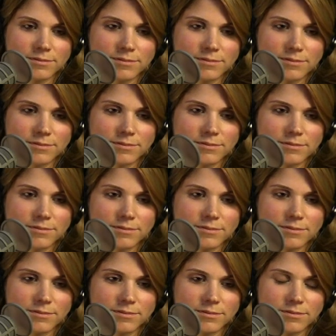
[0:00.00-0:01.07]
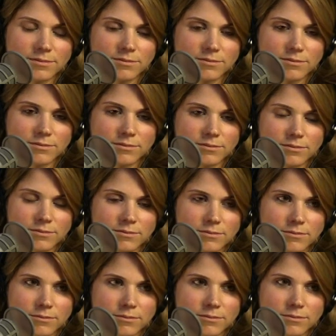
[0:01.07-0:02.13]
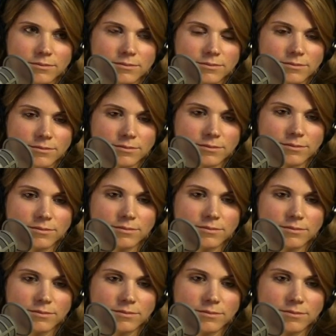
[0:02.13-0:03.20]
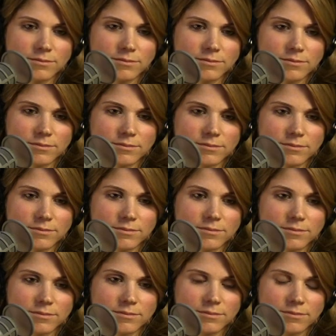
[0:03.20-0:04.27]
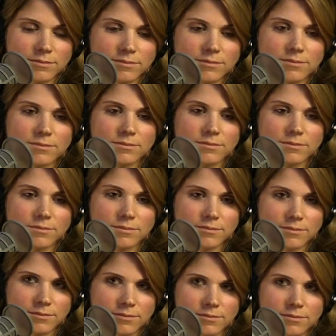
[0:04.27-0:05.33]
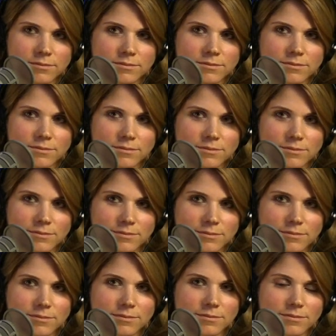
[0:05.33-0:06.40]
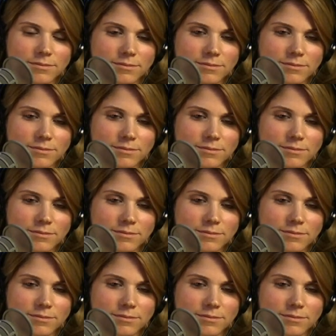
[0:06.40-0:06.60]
No words are spoken by the person on screen.